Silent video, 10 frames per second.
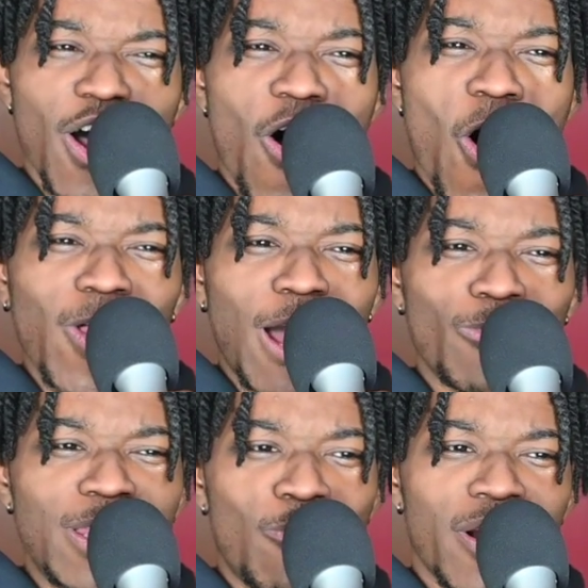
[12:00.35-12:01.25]
all I
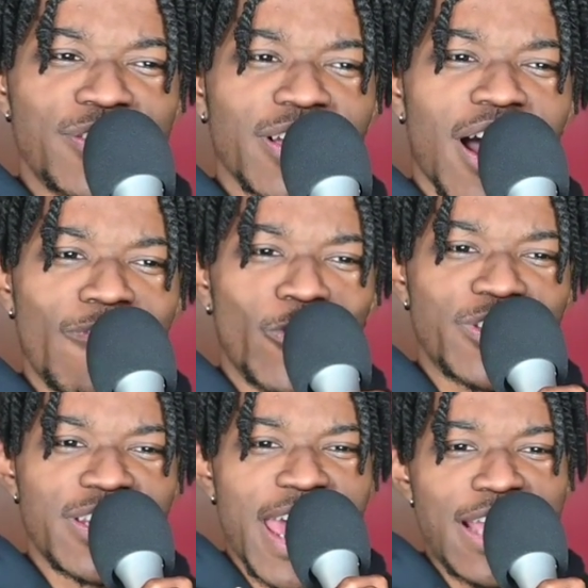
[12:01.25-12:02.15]
really wanted to cover
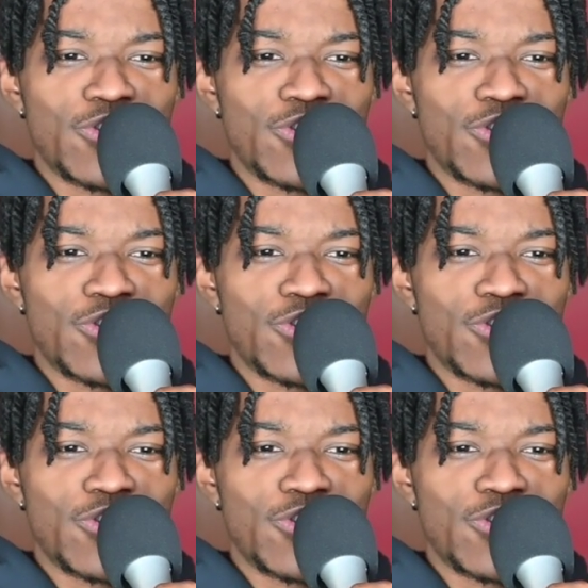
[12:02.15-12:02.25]
today.